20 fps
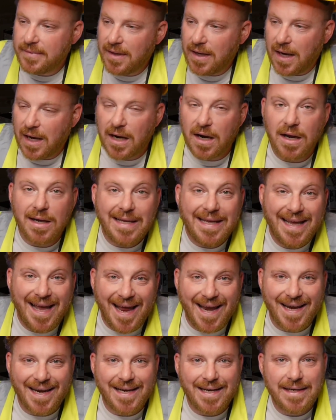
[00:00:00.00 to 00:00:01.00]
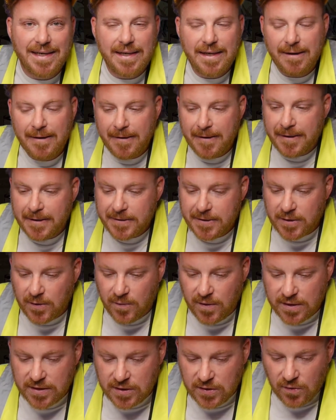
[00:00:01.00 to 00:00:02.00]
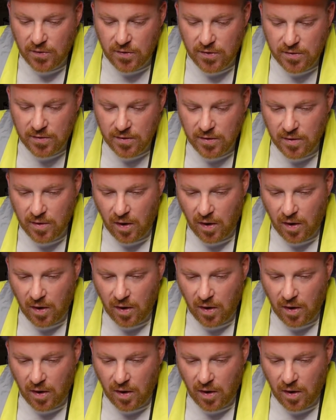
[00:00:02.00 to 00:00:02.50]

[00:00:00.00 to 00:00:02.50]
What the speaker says: And I get it. So I thought